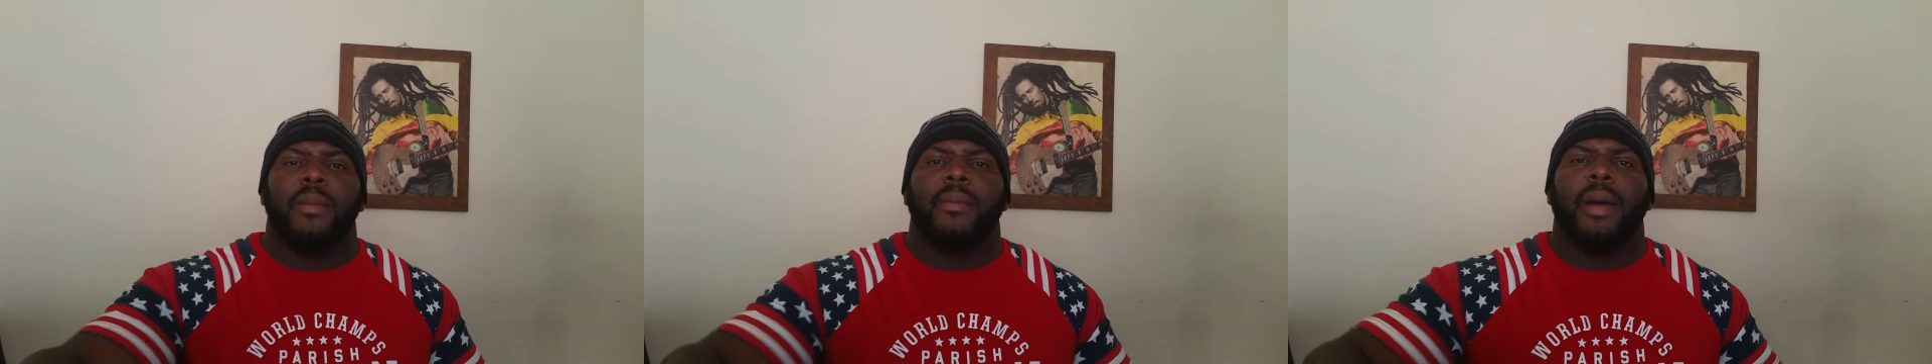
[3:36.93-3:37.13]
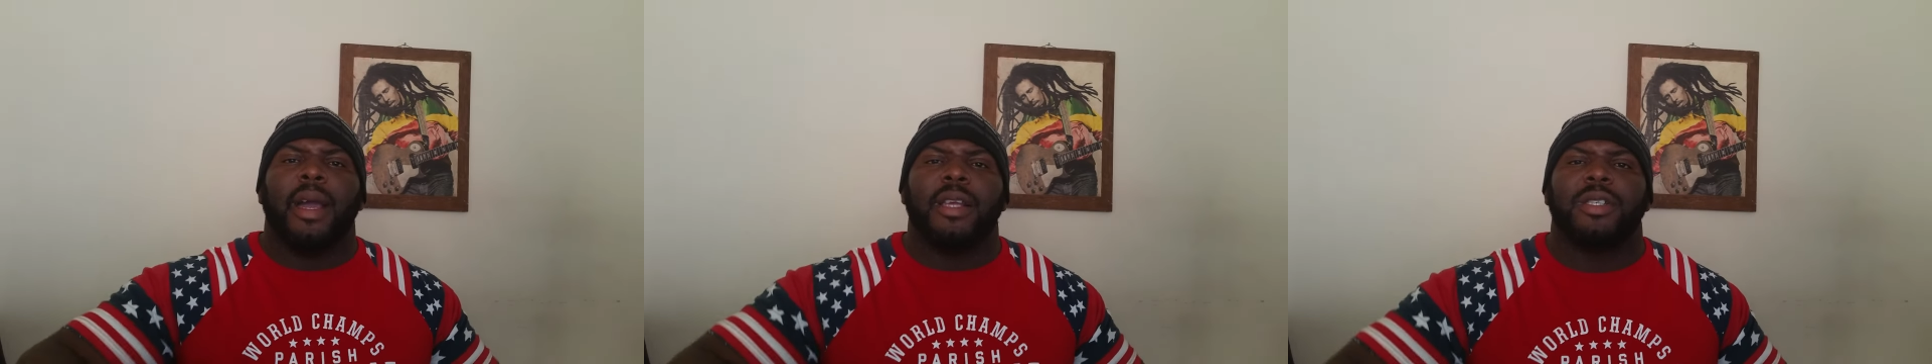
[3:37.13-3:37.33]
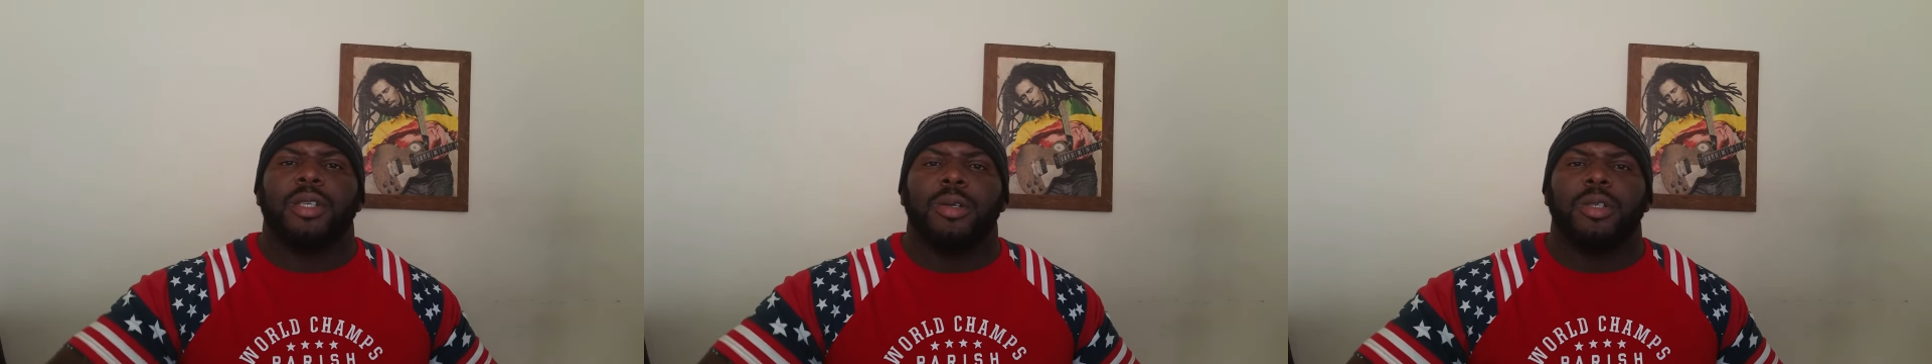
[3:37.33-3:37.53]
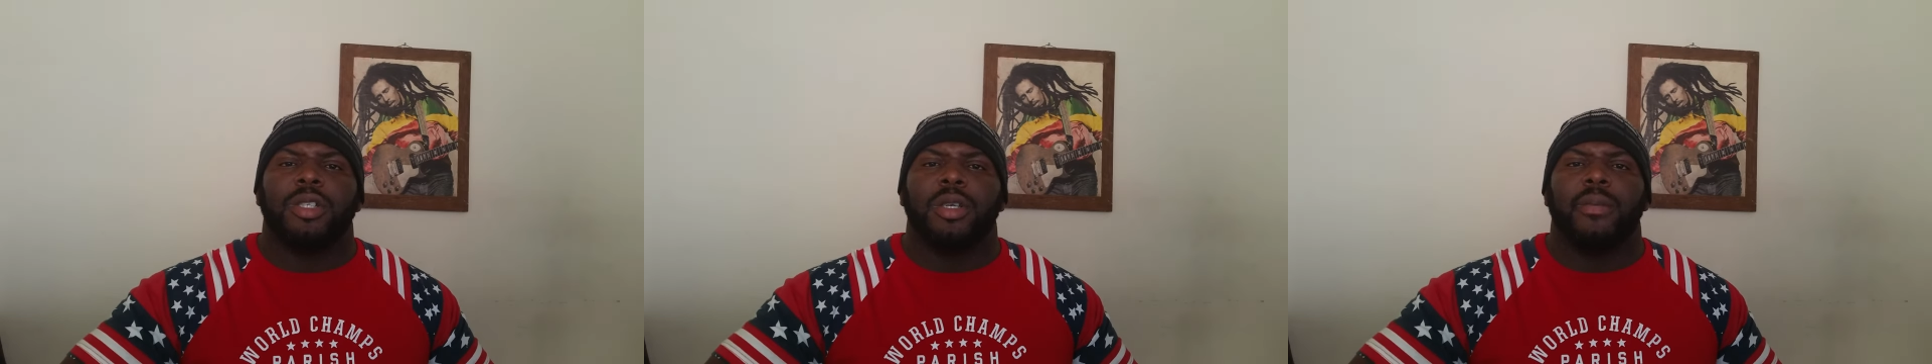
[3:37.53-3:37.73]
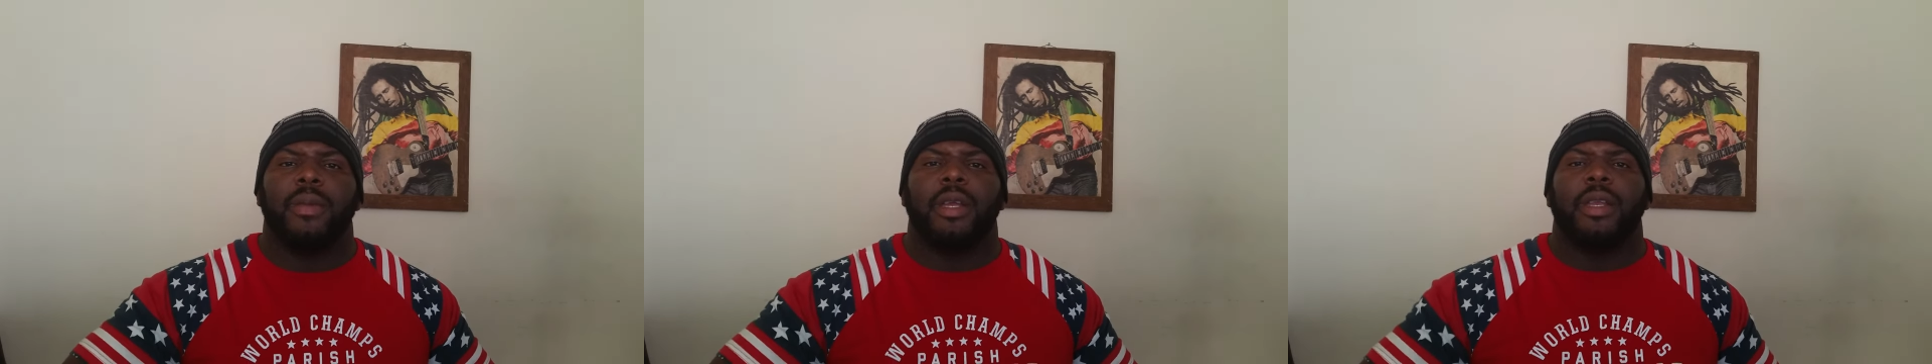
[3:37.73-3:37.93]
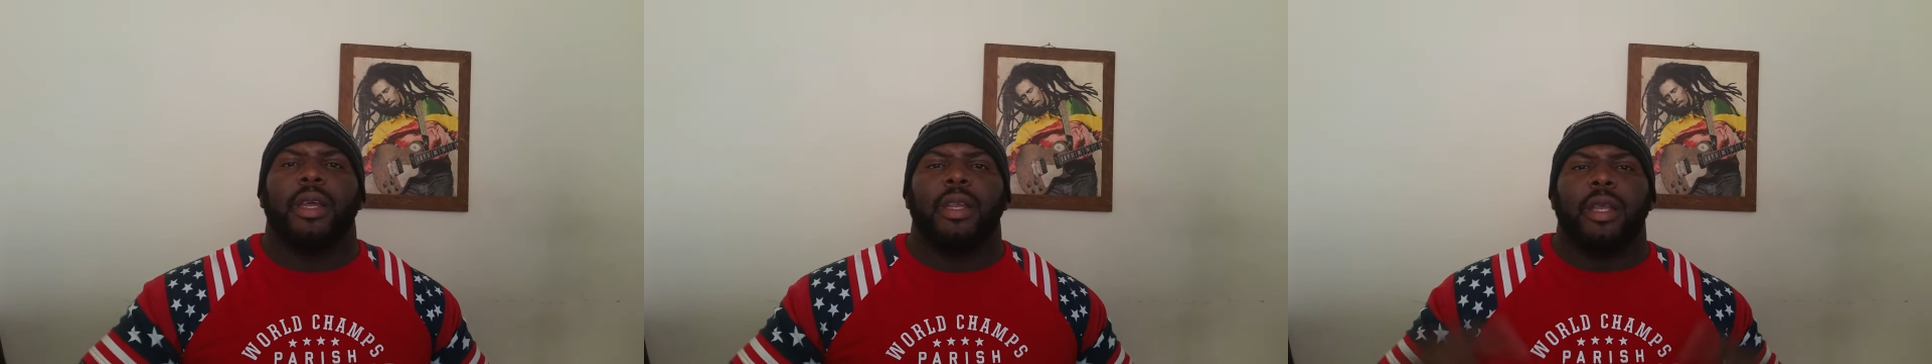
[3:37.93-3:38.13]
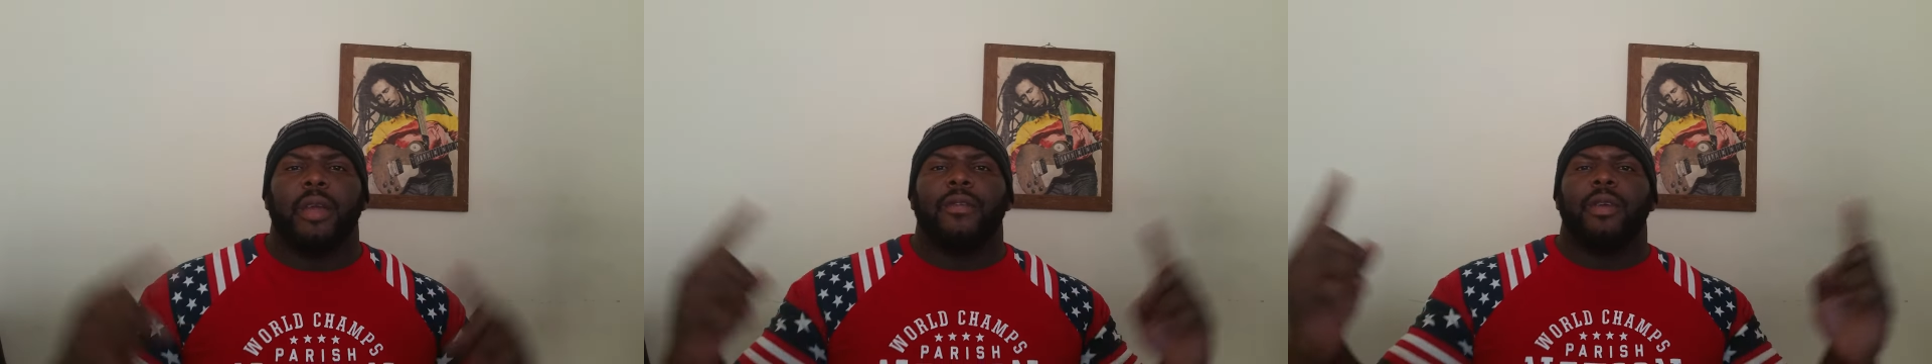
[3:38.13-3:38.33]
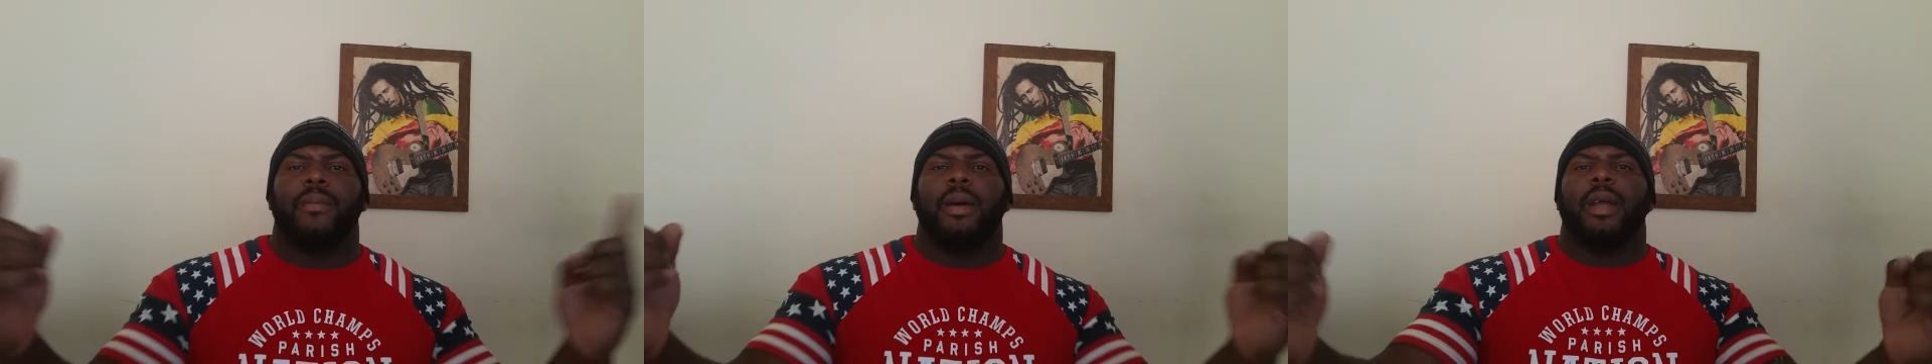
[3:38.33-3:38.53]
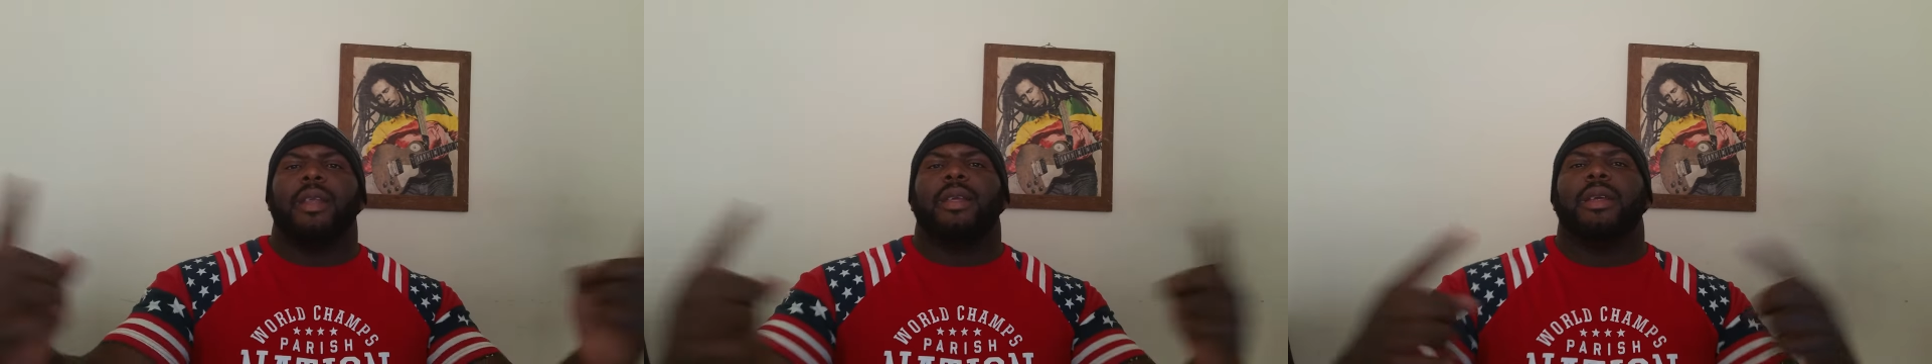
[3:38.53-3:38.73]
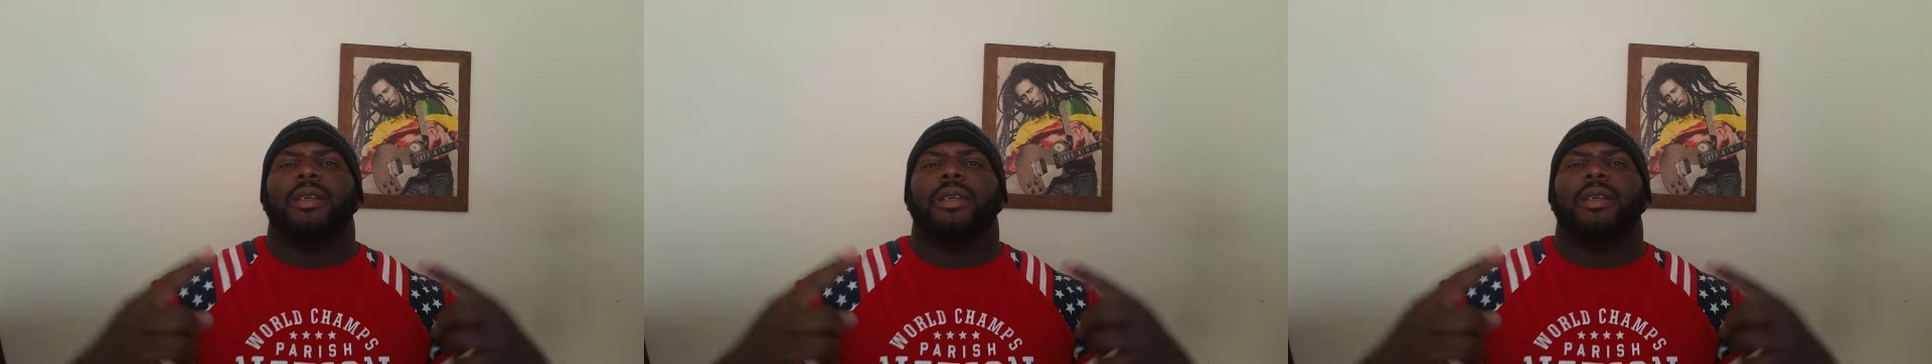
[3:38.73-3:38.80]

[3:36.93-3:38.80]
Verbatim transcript: my social media, and everybody